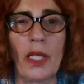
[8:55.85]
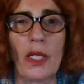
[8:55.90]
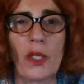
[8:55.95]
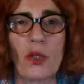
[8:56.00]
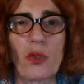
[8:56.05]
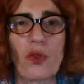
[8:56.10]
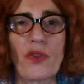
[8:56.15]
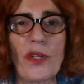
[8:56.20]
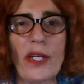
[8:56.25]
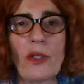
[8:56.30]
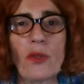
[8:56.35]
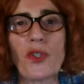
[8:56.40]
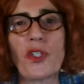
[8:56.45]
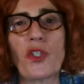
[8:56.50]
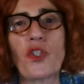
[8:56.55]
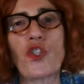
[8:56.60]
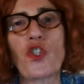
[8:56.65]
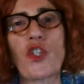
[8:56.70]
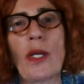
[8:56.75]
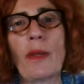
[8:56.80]

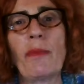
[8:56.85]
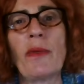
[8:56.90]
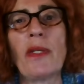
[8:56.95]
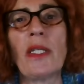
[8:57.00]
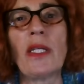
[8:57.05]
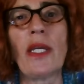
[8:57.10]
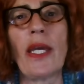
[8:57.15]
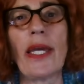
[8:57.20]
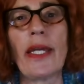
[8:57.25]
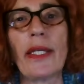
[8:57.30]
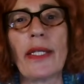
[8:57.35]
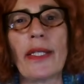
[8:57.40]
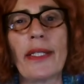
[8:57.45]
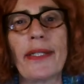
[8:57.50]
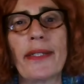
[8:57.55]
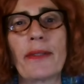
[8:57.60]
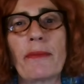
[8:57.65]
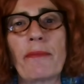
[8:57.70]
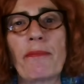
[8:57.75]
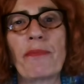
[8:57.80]
Uranus in Gemini
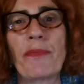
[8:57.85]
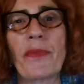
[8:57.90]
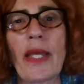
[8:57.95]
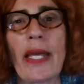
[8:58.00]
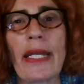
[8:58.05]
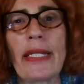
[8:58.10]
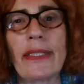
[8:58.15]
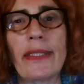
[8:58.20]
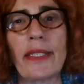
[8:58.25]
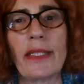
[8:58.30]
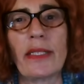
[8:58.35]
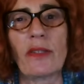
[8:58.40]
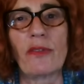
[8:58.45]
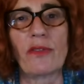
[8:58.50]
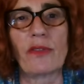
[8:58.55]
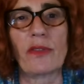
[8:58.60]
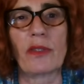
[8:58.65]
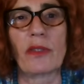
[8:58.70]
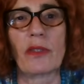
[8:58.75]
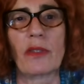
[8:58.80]

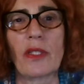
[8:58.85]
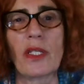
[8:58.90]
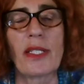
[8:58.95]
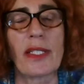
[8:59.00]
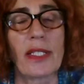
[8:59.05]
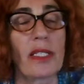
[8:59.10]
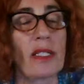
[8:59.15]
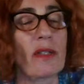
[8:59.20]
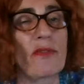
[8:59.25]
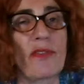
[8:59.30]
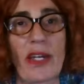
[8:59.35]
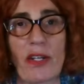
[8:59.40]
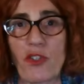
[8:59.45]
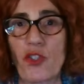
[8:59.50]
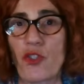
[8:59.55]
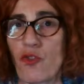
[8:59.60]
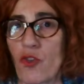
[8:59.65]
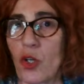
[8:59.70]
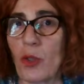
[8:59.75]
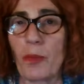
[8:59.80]
is in a
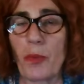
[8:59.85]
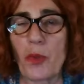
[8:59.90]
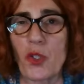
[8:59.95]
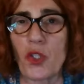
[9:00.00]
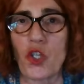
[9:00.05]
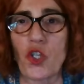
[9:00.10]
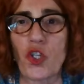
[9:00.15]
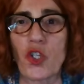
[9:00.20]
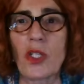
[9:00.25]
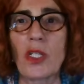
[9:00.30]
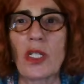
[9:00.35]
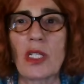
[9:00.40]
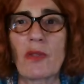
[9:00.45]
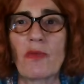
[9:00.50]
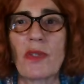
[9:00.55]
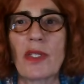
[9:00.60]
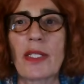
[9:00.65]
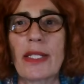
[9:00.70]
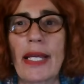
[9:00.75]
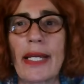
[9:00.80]
very strong position,
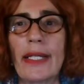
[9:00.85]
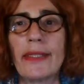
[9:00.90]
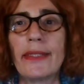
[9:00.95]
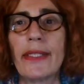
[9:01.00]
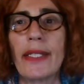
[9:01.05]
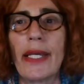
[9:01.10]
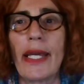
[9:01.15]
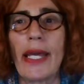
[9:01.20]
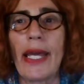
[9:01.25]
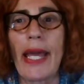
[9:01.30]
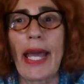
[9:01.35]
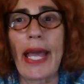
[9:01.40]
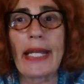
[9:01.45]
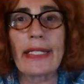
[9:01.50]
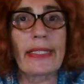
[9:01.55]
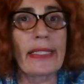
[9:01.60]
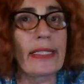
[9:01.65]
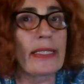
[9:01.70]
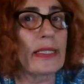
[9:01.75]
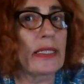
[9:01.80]
as we said,
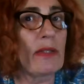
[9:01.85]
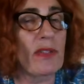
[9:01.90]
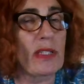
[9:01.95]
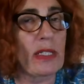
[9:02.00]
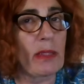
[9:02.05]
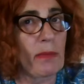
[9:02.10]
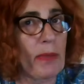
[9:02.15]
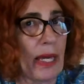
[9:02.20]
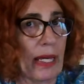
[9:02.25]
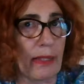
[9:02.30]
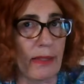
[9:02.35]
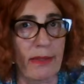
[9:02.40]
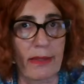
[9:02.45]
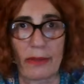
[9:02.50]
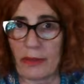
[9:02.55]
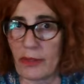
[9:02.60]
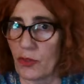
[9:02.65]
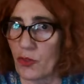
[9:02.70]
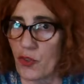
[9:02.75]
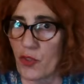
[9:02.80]
and can give some
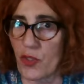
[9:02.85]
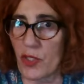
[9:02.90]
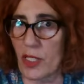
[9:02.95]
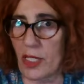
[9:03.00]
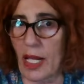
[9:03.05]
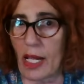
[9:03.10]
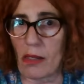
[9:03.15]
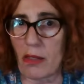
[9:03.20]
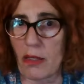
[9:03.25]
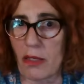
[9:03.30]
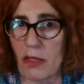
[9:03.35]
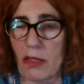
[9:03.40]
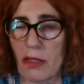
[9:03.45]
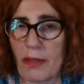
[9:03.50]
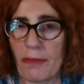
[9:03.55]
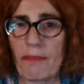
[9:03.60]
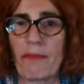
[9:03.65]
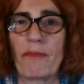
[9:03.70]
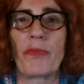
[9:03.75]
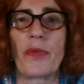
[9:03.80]
excellent
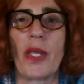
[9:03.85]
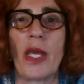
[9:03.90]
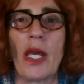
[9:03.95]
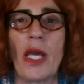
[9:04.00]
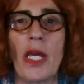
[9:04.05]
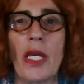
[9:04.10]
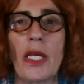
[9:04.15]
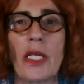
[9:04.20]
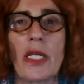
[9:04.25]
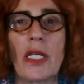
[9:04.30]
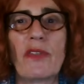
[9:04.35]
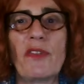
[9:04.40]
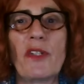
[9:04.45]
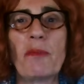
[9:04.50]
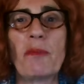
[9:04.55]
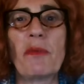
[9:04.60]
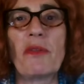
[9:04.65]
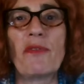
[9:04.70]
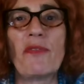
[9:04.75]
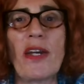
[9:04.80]
results. It
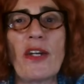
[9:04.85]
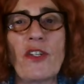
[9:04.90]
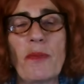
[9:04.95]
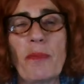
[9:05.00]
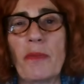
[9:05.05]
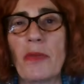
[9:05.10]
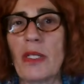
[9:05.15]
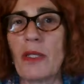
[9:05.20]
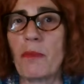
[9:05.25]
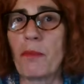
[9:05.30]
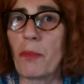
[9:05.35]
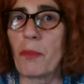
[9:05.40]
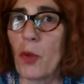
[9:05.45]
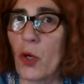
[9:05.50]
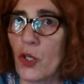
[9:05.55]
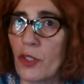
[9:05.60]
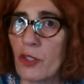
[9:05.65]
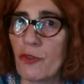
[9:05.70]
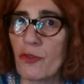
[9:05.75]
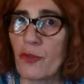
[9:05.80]
will be very
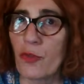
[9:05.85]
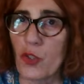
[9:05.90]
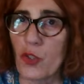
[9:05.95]
important for